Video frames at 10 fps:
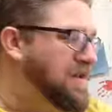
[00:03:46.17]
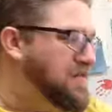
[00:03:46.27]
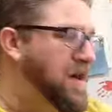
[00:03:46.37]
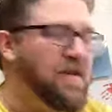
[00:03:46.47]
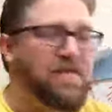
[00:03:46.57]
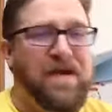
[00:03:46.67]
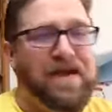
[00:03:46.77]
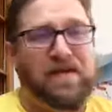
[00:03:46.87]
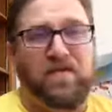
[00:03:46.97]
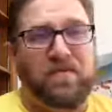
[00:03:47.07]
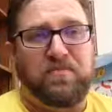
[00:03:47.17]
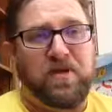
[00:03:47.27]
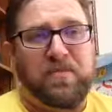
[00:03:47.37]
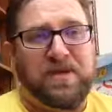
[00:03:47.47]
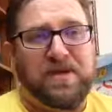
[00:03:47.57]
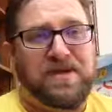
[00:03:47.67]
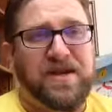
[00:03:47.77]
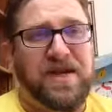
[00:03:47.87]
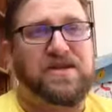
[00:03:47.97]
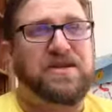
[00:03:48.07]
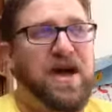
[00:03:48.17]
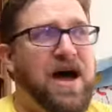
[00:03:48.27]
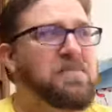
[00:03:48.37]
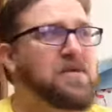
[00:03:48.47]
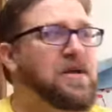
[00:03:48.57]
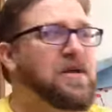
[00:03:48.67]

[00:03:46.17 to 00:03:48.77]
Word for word: As a matter of fact, at one point in my study, I stopped